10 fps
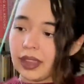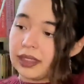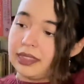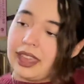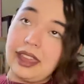
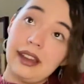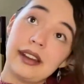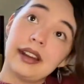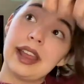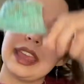They
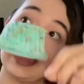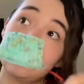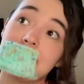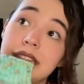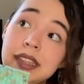are a
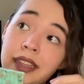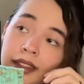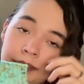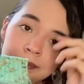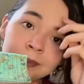
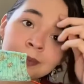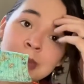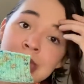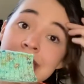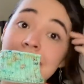Canadian
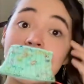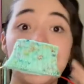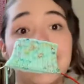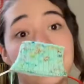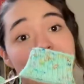
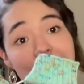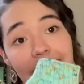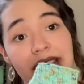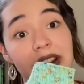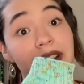uh,
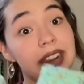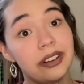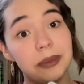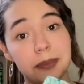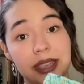dyer here
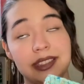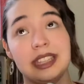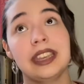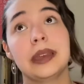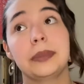in
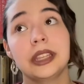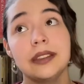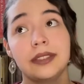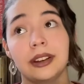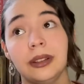BC. I
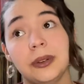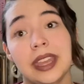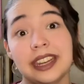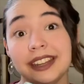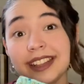believe they're
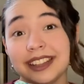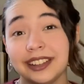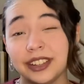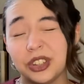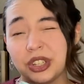located
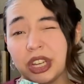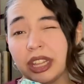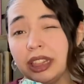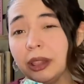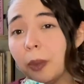in
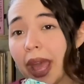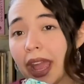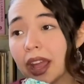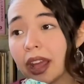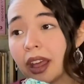Chilliwack,